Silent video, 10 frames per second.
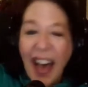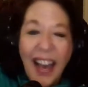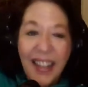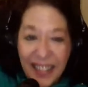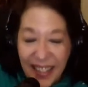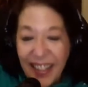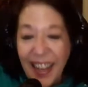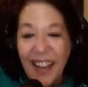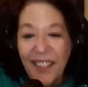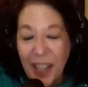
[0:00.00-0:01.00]
I did
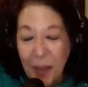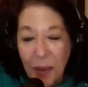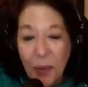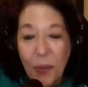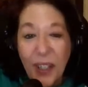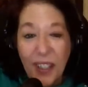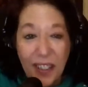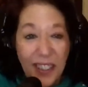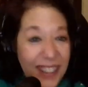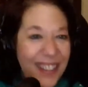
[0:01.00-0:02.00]
have a couple of real
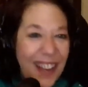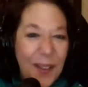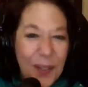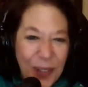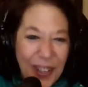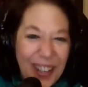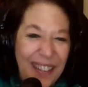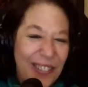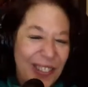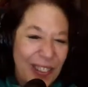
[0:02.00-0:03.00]
good jobs
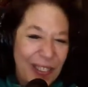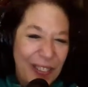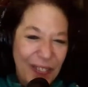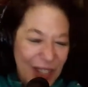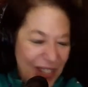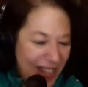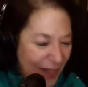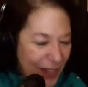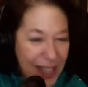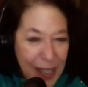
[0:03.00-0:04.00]
working for music
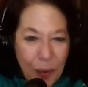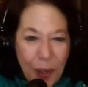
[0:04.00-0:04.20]
companies.